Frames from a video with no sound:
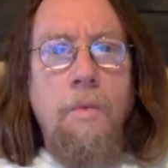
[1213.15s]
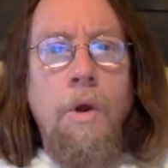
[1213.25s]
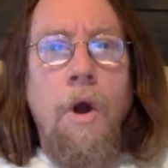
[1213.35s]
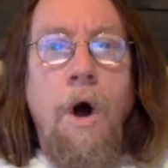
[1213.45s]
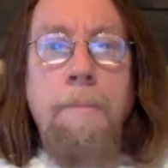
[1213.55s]

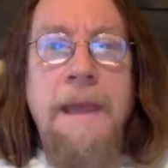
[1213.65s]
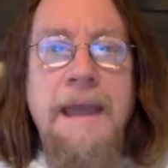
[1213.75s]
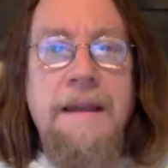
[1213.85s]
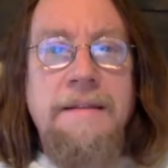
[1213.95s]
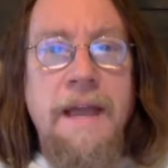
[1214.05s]
We're all
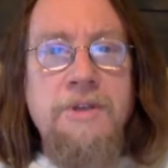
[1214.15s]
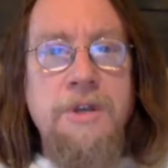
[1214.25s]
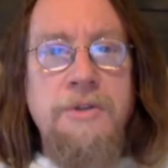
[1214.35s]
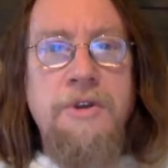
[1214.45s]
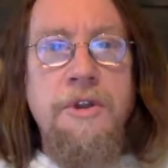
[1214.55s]
paying
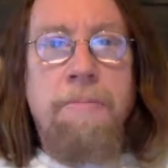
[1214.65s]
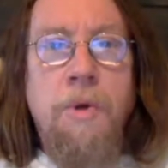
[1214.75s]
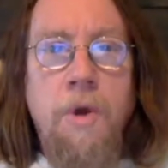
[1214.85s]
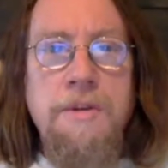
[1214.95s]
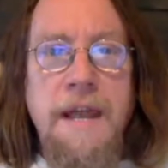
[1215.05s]
attention to the
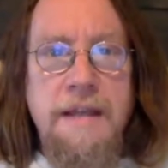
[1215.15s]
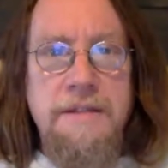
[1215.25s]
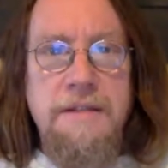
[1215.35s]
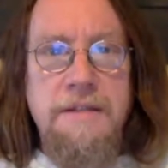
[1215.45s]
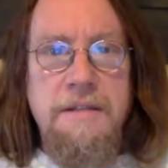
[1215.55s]

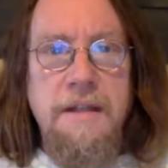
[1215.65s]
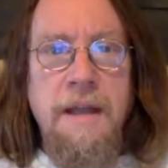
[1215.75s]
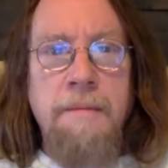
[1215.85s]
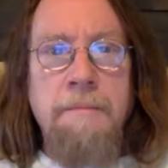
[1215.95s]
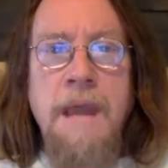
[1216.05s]
protests
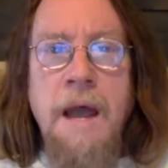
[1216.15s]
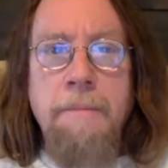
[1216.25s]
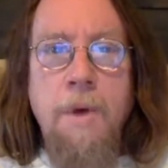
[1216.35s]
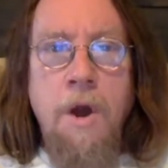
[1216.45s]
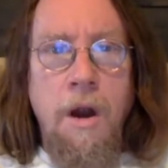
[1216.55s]
in
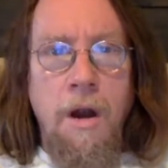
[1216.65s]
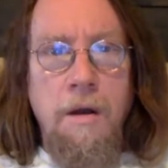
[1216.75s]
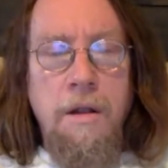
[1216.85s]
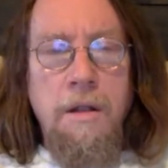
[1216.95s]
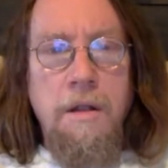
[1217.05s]
Myanmar.